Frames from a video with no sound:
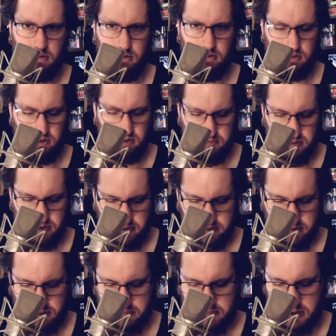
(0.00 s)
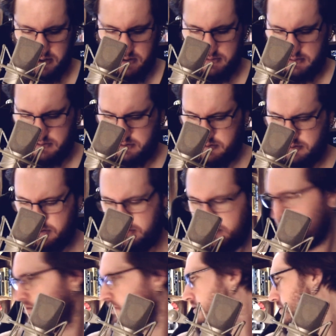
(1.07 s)
niblets on my
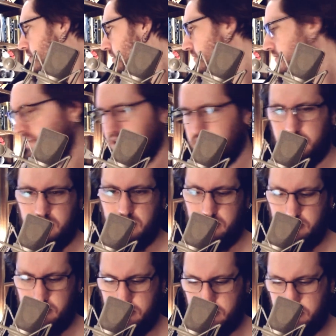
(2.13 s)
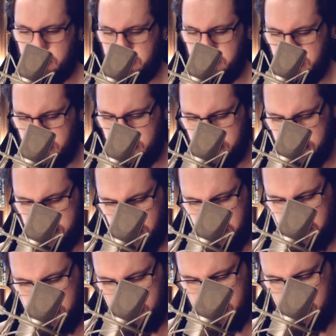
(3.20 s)
can you see that? The little
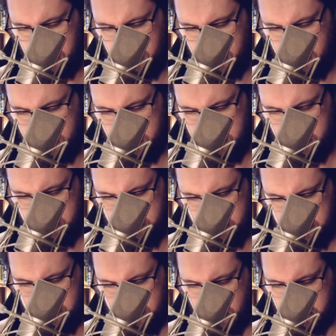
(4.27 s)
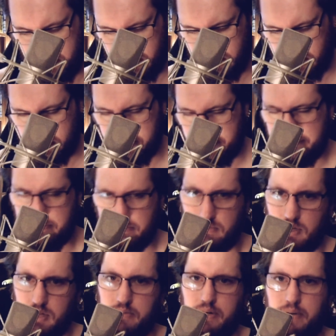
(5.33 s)
niblet thing fell apart.
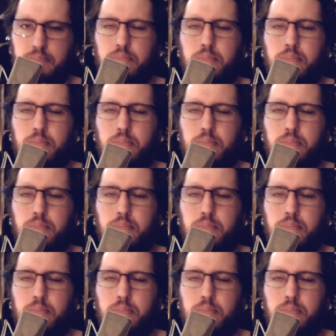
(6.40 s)
Anyway.